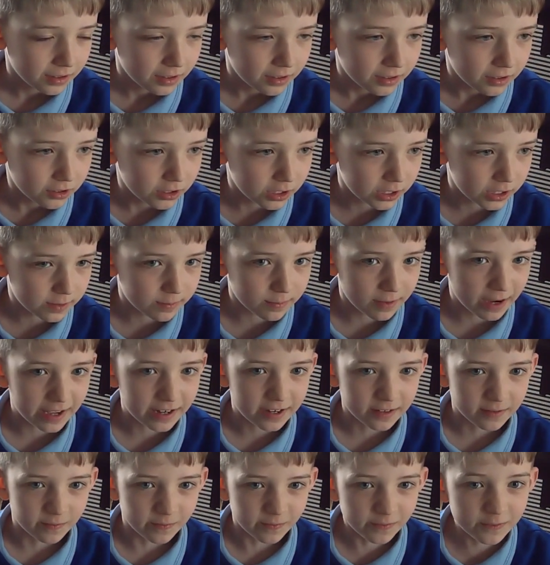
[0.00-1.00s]
just made
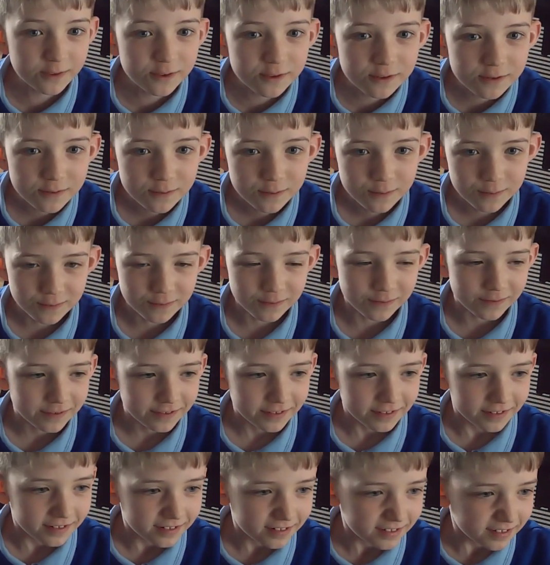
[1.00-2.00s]
a boom
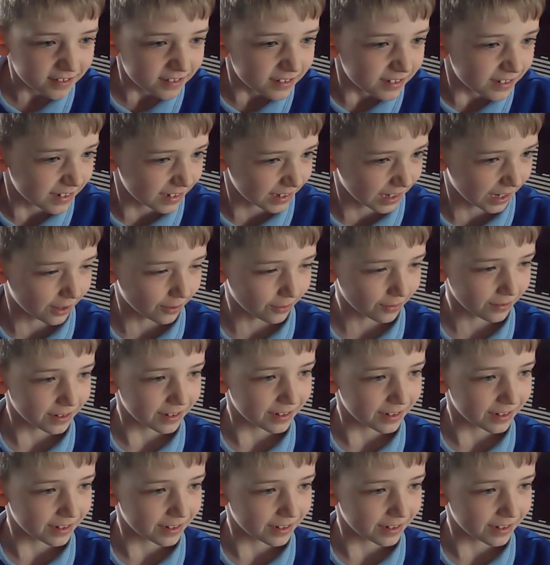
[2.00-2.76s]
sound,